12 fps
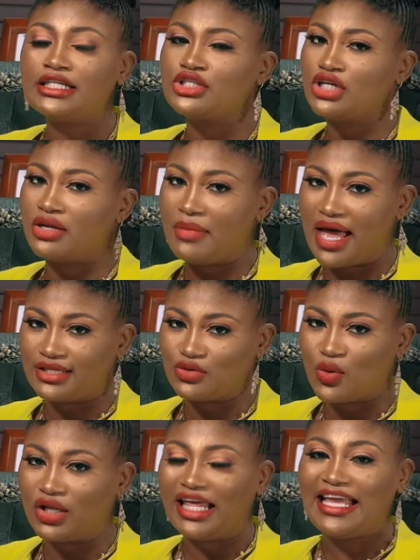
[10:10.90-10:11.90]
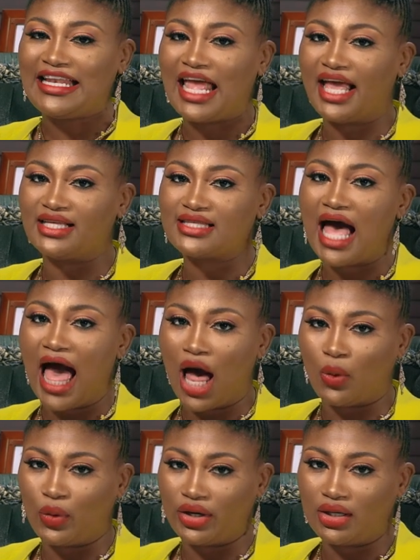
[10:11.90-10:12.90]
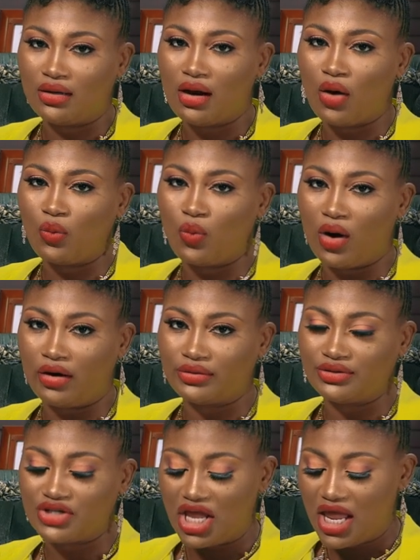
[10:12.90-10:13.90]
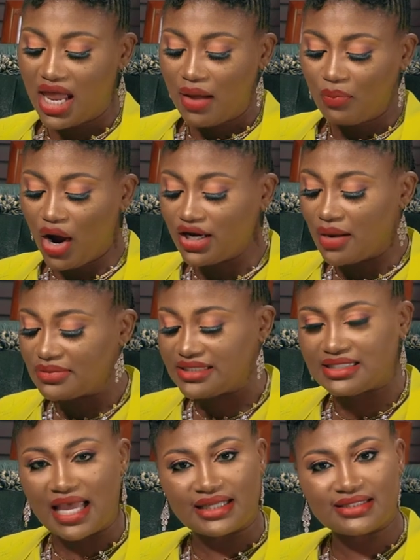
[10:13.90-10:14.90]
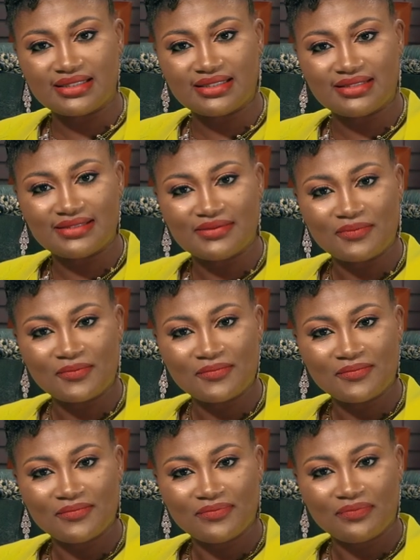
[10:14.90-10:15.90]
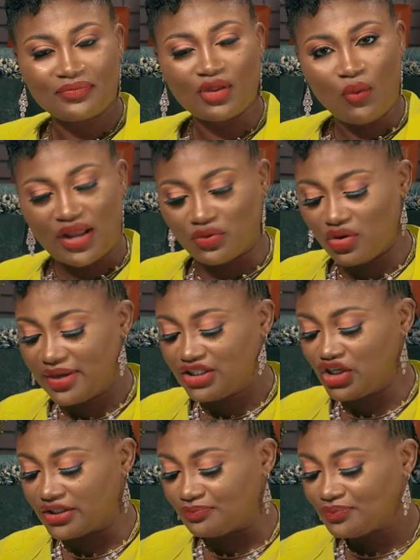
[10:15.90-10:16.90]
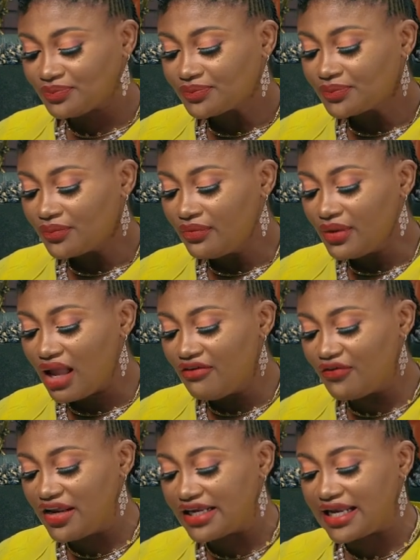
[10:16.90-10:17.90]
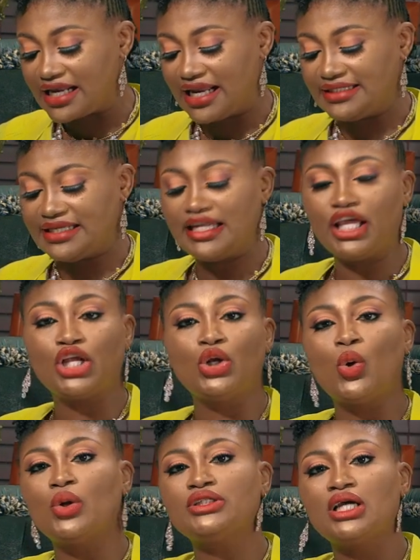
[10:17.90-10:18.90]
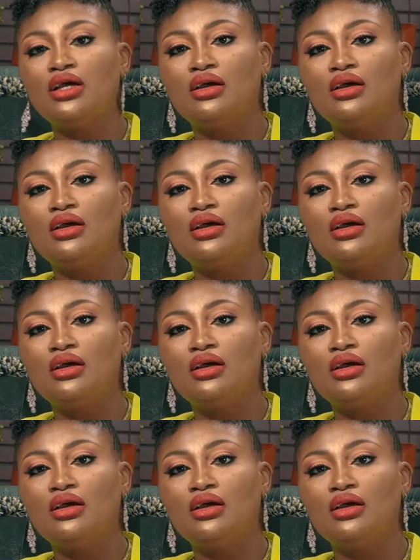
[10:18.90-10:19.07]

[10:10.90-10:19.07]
is not a man's world. It is our world. Point number six, why do women cheat? Feeling neglected, ignored,